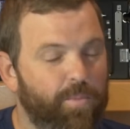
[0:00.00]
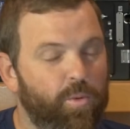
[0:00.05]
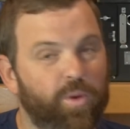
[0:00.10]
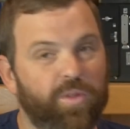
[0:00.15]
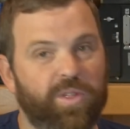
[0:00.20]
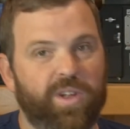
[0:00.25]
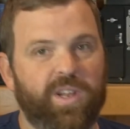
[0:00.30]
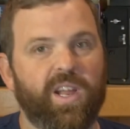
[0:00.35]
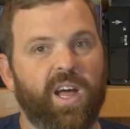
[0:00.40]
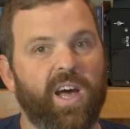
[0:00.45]
more
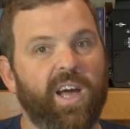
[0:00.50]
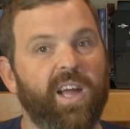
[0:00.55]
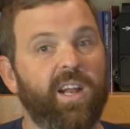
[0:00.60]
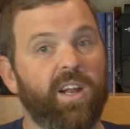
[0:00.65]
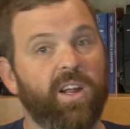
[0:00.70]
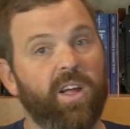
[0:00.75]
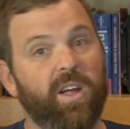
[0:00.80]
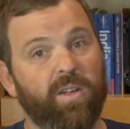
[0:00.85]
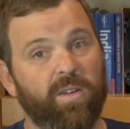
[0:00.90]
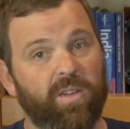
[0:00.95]
than
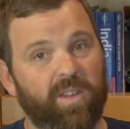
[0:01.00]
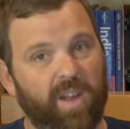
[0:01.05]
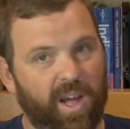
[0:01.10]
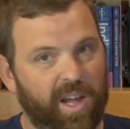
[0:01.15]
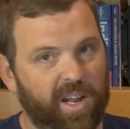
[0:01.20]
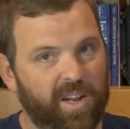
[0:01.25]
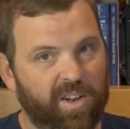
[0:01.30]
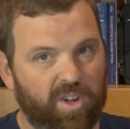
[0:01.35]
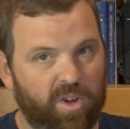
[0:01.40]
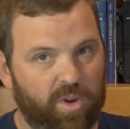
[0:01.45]

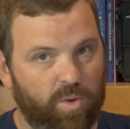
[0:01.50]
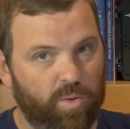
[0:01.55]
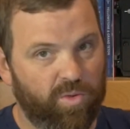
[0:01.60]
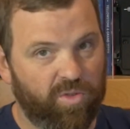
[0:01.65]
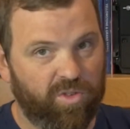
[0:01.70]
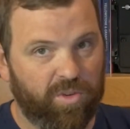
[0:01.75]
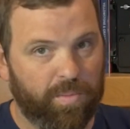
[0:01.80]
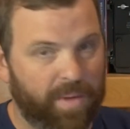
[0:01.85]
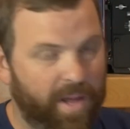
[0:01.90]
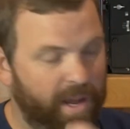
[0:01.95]
nine
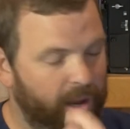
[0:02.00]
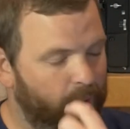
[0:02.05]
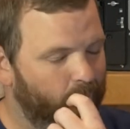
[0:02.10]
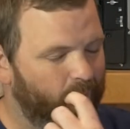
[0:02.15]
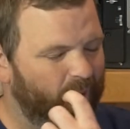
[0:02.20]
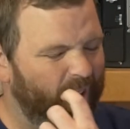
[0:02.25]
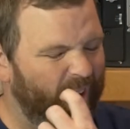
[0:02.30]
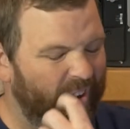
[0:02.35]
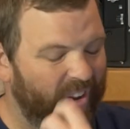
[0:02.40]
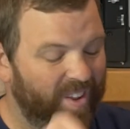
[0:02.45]
tones in black and
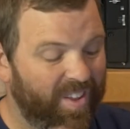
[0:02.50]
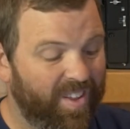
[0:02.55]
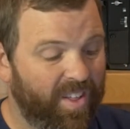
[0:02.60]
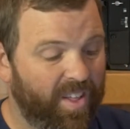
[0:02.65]
white.